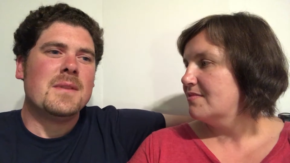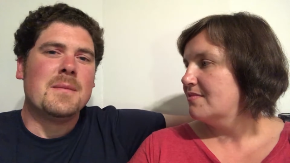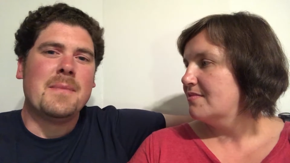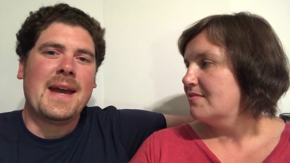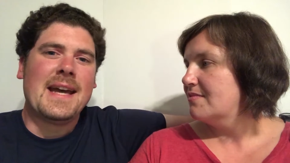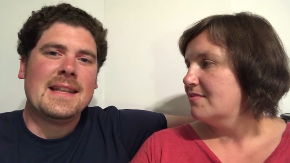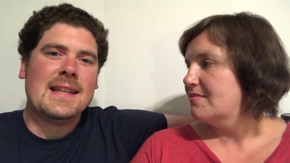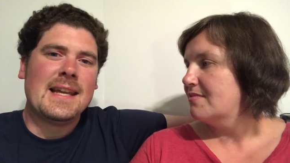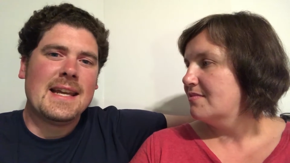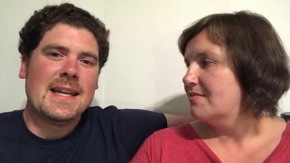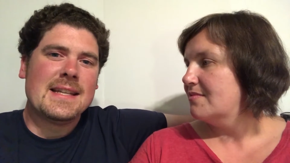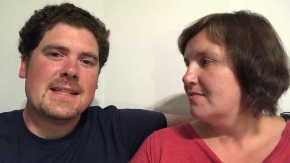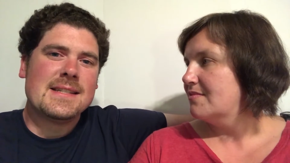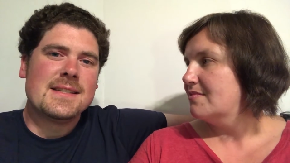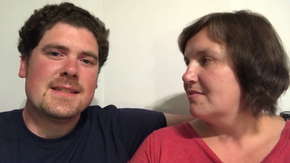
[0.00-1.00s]
Speaker 1: the
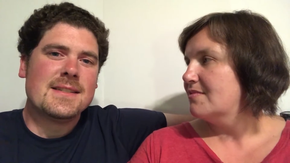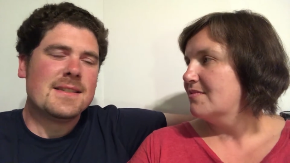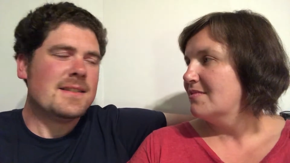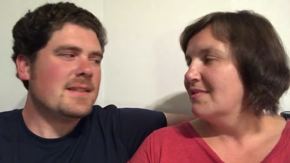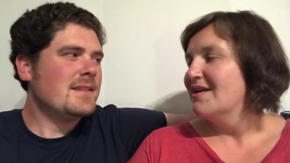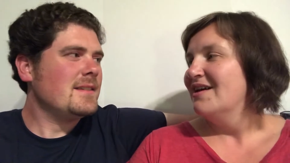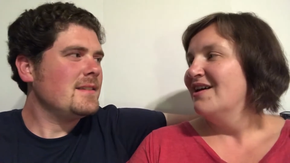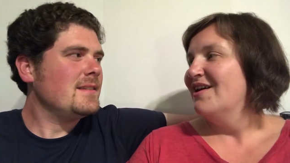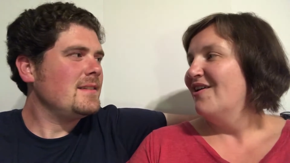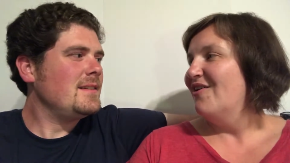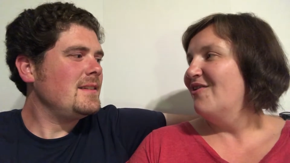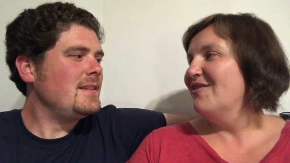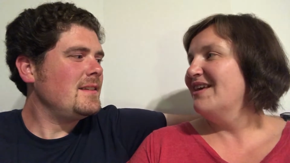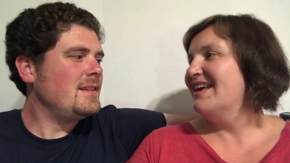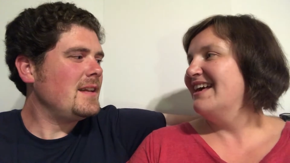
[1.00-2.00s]
Badlands.
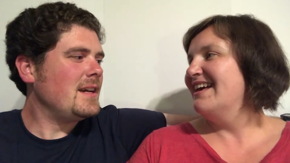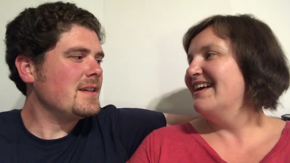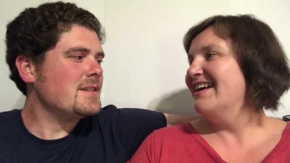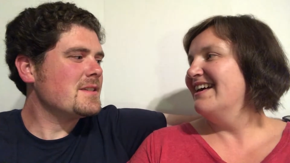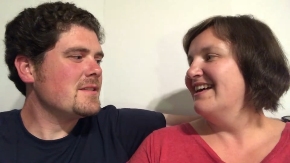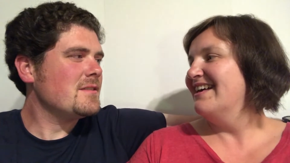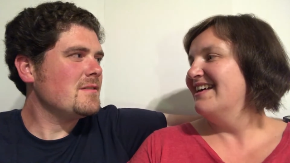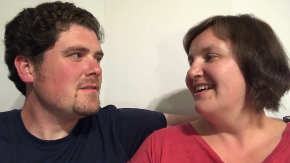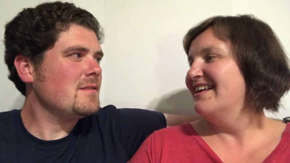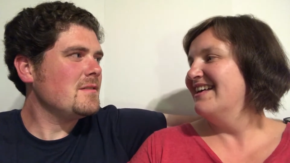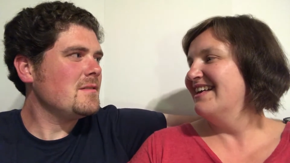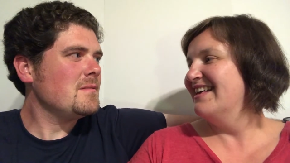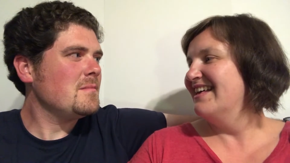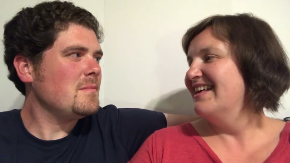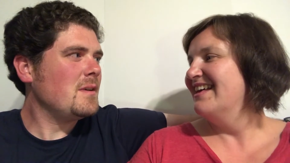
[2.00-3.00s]
Oh yeah.
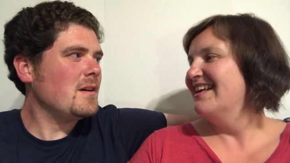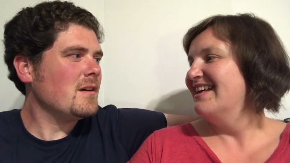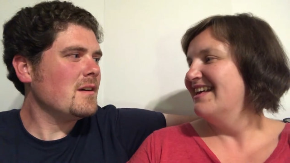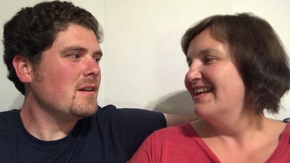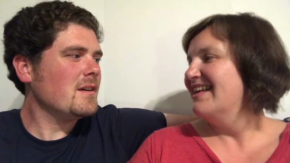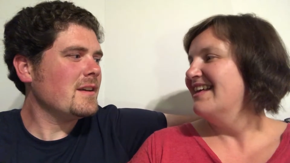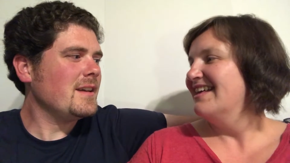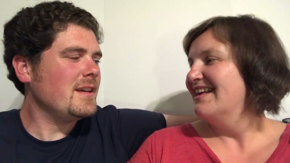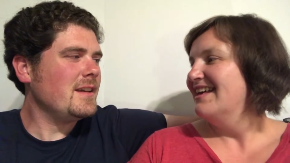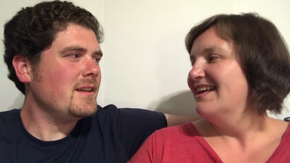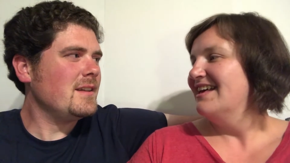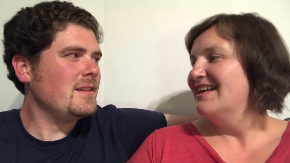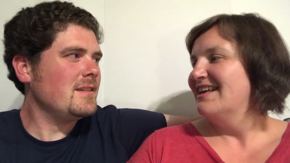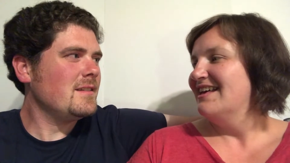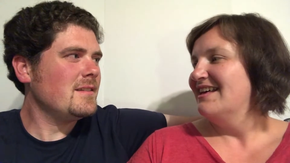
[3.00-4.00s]
National Park
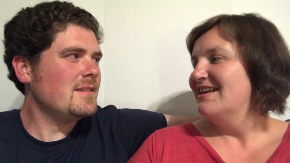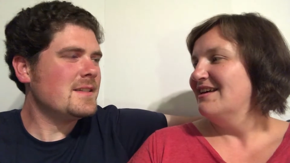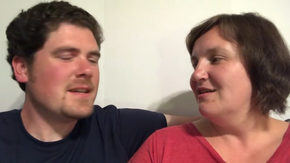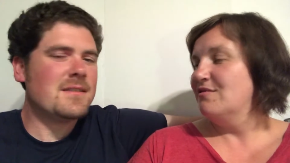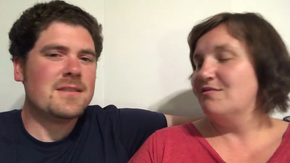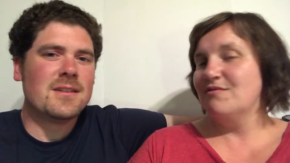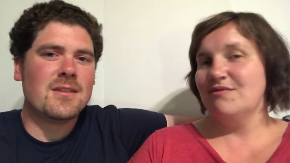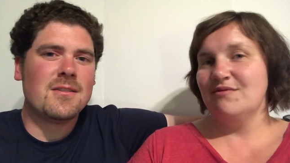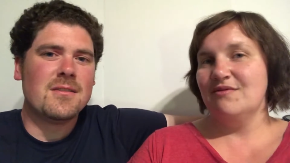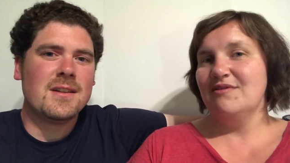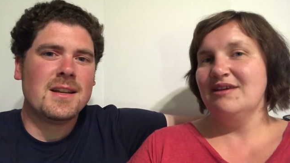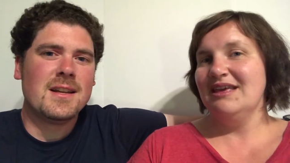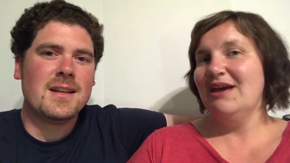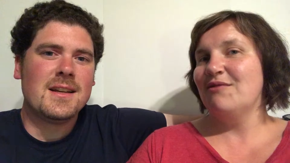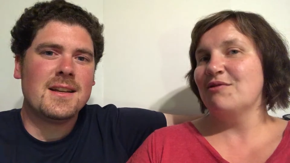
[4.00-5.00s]
in South it,
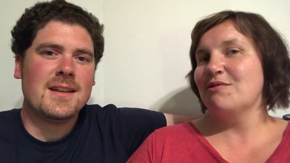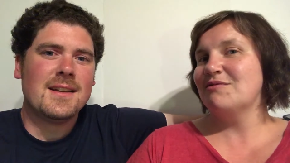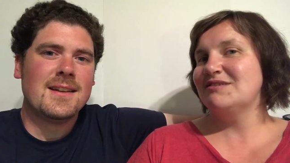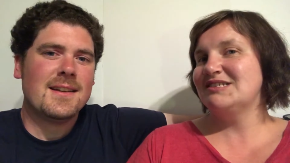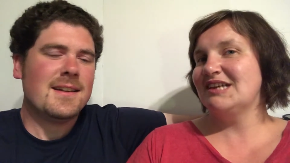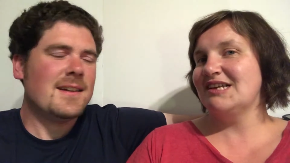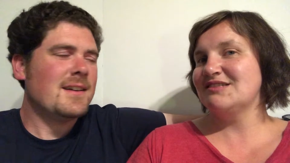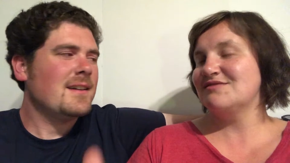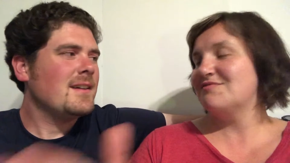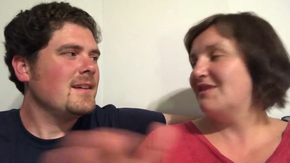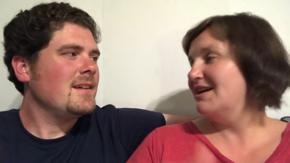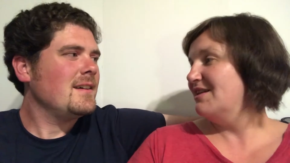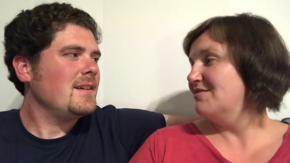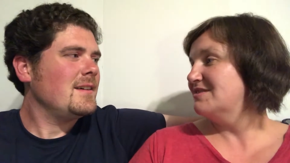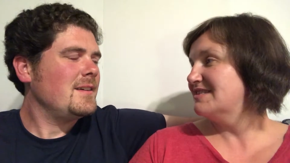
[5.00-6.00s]
Dakota.
Speaker 2: Yeah, we were just
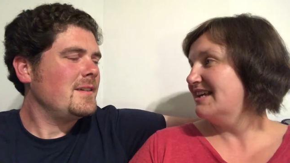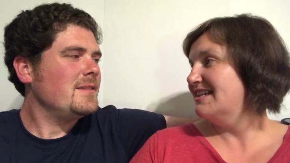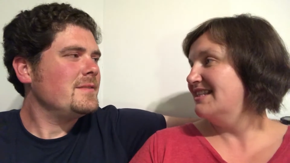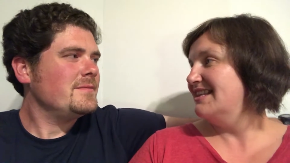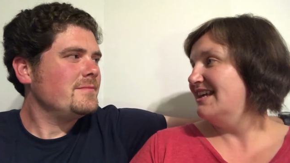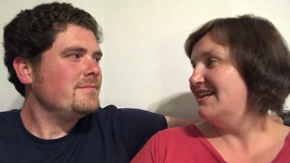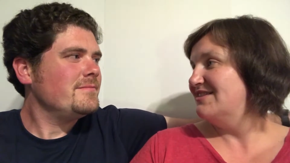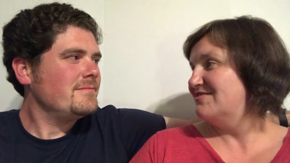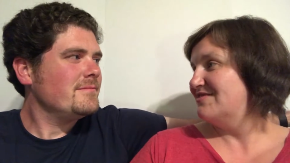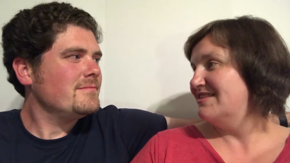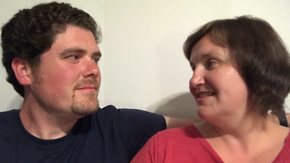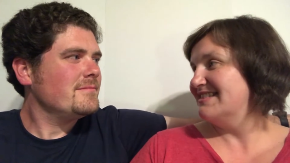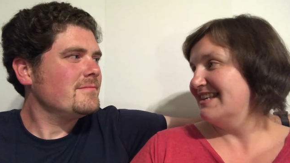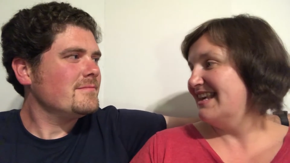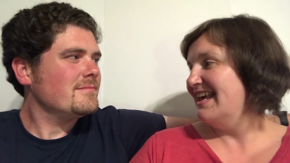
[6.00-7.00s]
right outside the
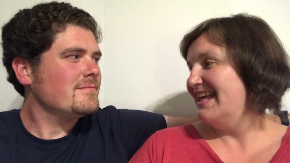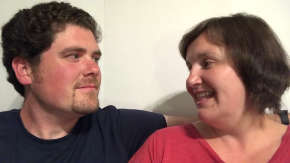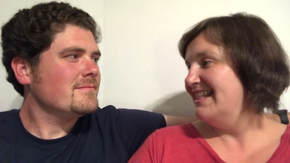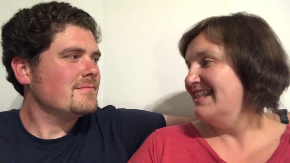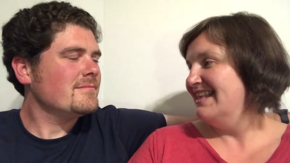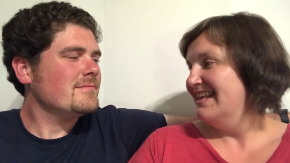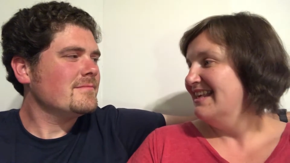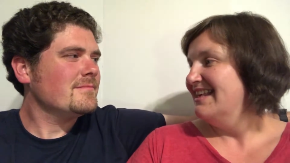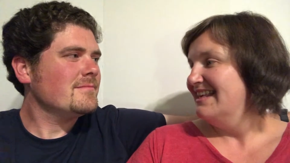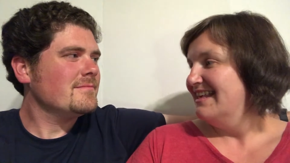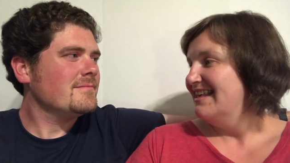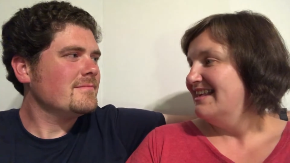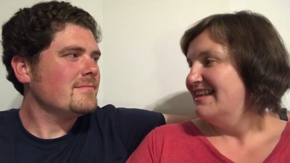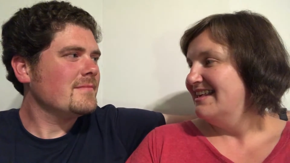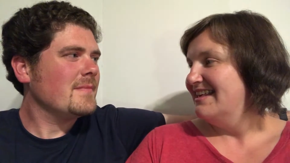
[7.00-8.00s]
entrance again.
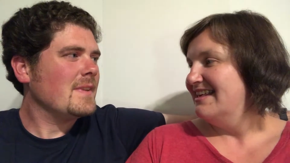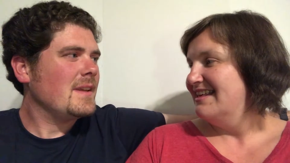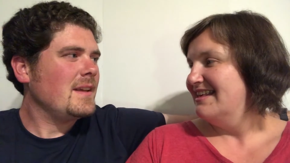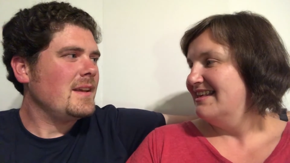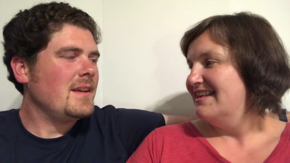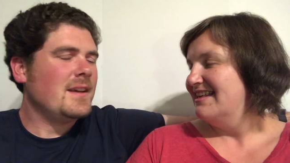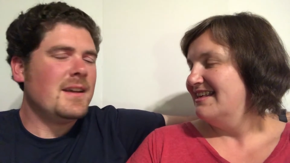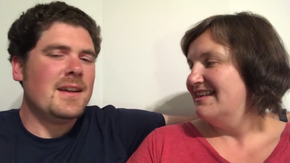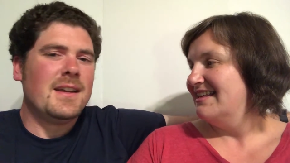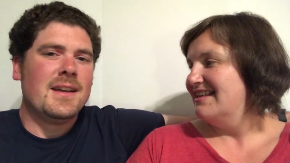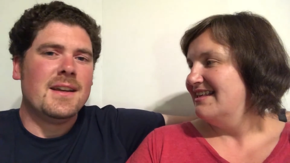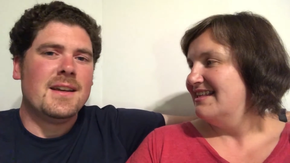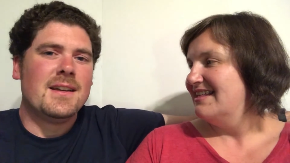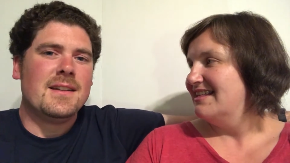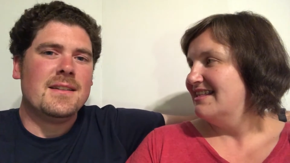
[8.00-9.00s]
Mm-hmm.
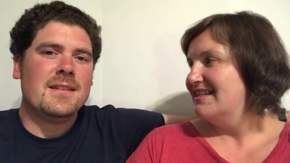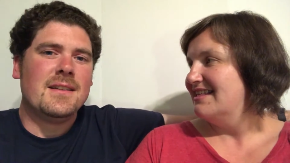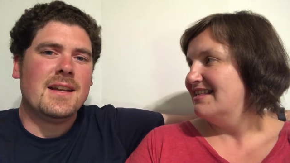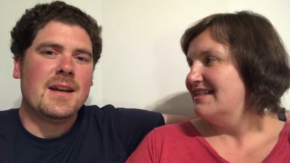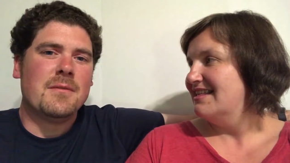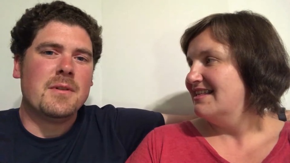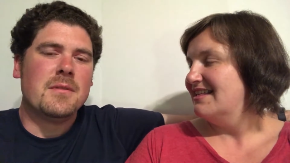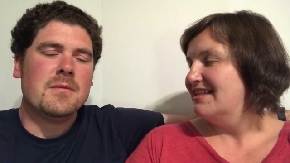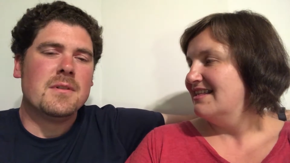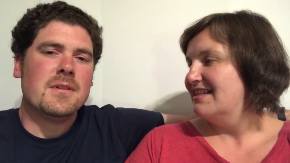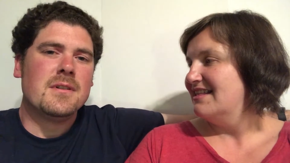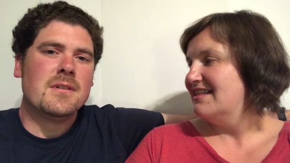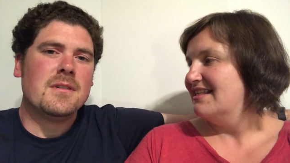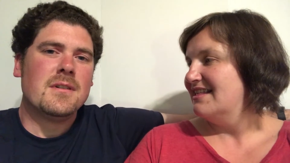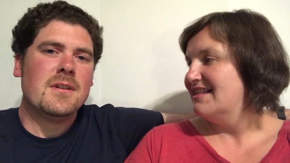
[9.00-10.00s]
Speaker 1: And yeah, we
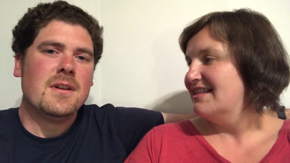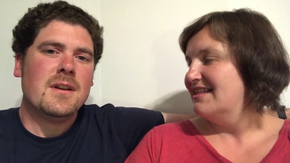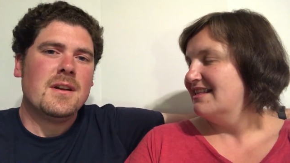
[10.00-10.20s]
were